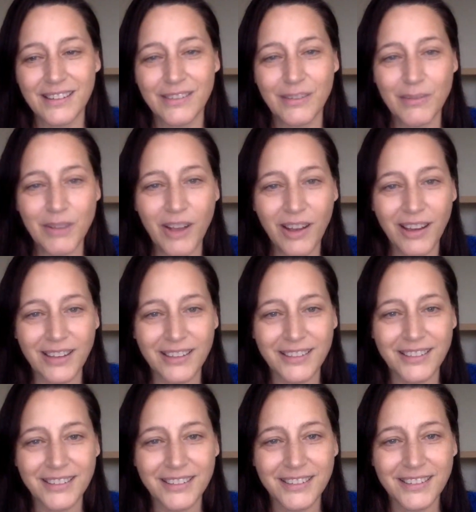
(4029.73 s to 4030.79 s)
from God.
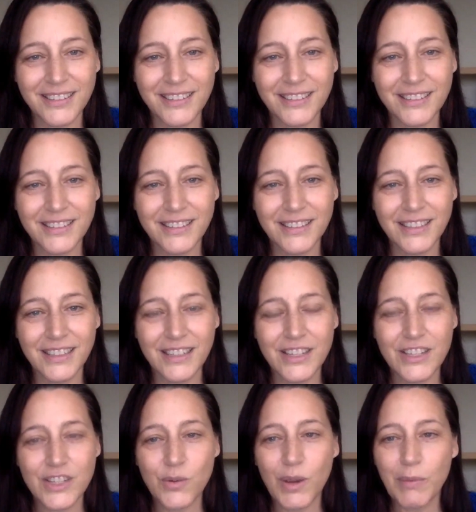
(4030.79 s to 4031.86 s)

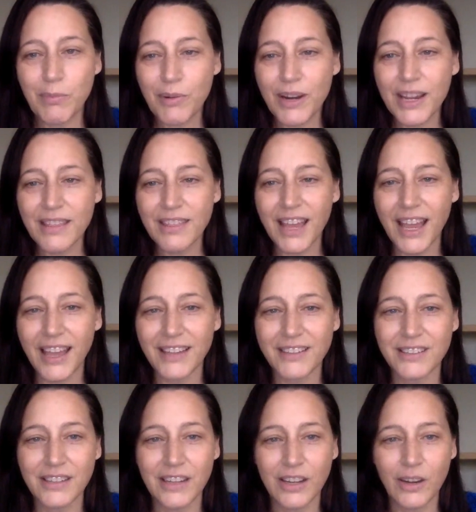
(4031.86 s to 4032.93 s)
So I pray that
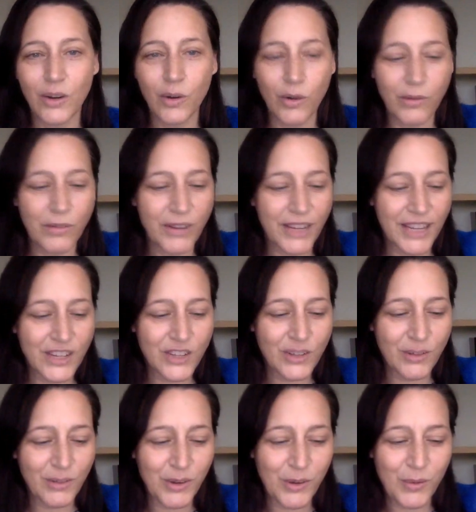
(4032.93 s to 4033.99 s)
over each
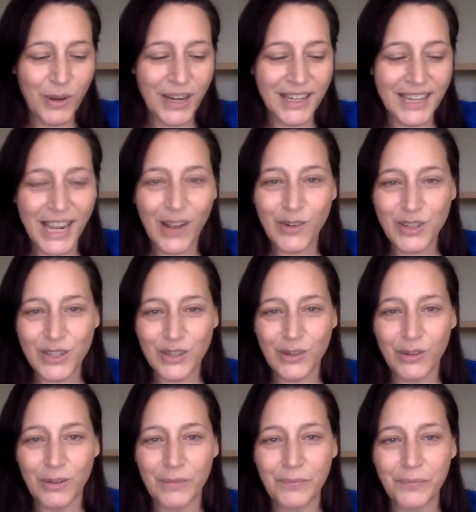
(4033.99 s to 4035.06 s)
of you right now,
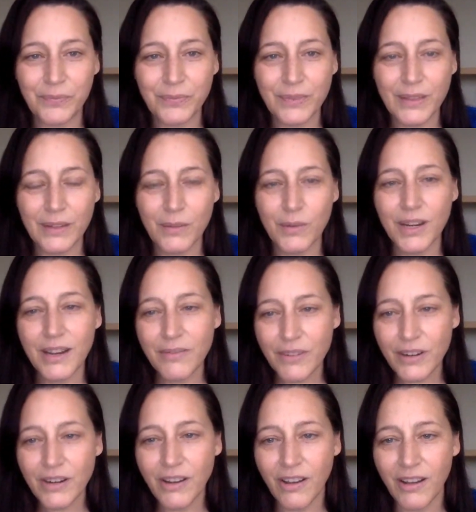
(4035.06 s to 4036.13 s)
too.
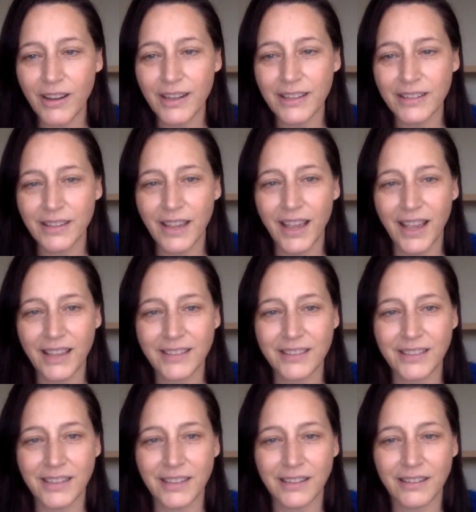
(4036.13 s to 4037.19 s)
Whatever God is
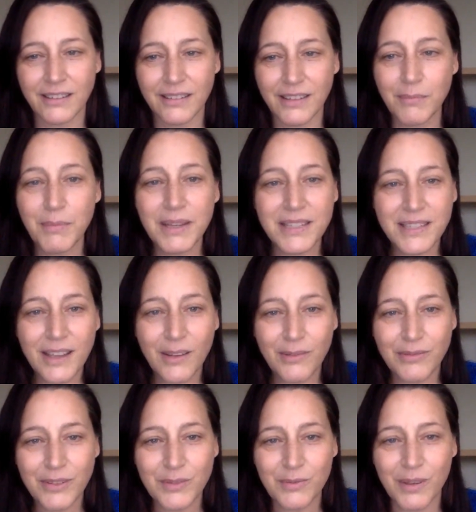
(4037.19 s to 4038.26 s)
asking, and myself
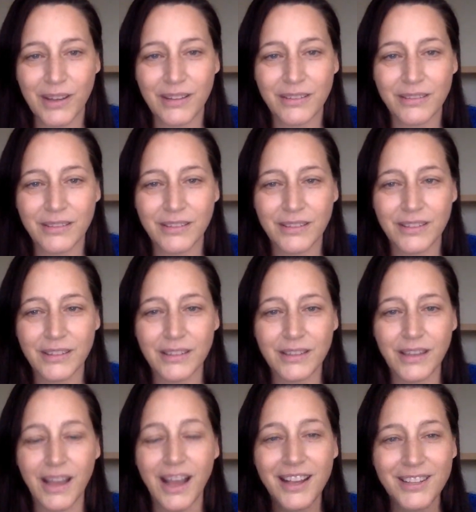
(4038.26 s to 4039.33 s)
as well,
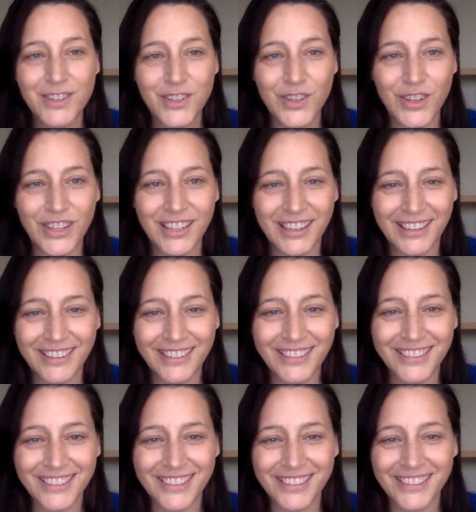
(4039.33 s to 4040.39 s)
us to yield,
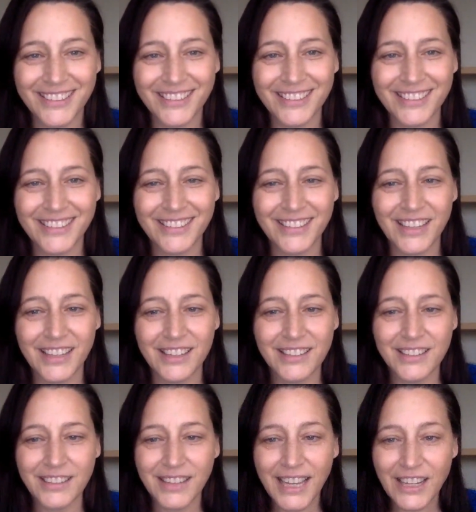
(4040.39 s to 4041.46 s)

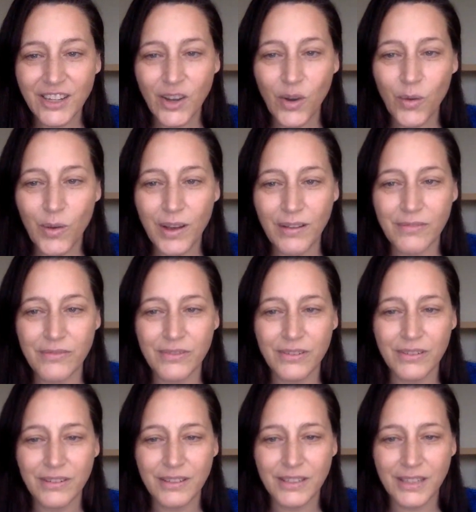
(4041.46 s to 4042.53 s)
to let go of,
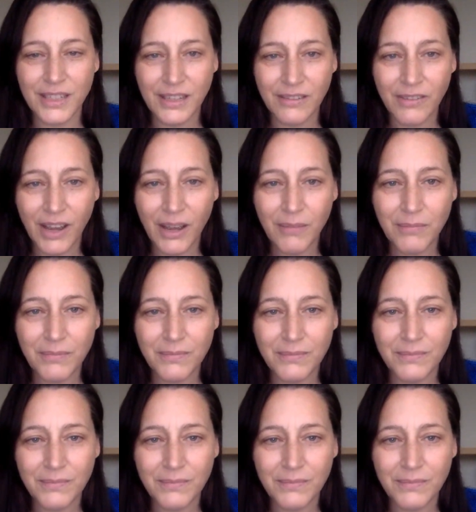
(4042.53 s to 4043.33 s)
to give up,